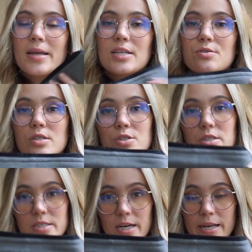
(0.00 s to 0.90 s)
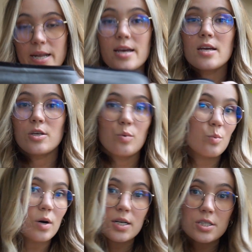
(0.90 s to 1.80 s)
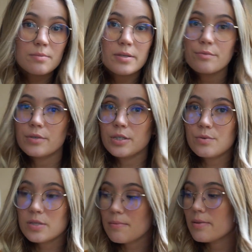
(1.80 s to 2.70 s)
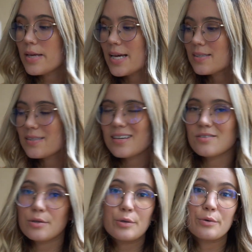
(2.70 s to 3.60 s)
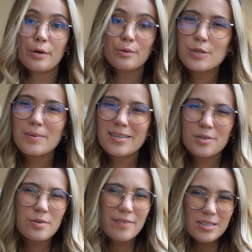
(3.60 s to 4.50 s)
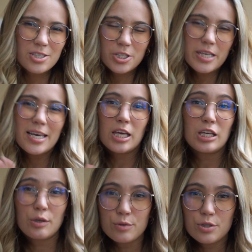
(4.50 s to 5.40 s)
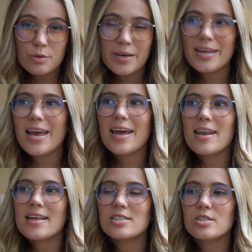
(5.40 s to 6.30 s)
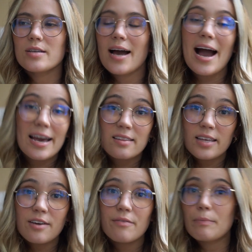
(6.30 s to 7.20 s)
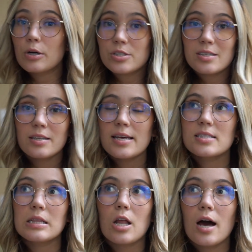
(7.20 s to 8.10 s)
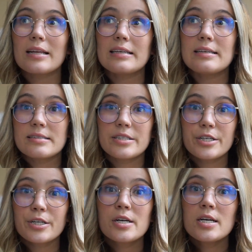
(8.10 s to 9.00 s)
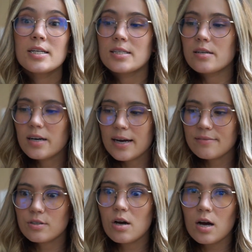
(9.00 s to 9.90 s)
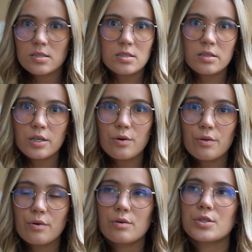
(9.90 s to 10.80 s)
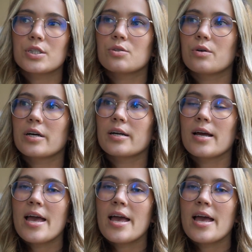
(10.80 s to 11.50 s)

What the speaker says: and as soon as you're done, you wash them and reuse them. And yes, it sounds a little gross, but you eventually get used to it, and it's, I think personally, it's a lot easier to not have to constantly go to the grocery store,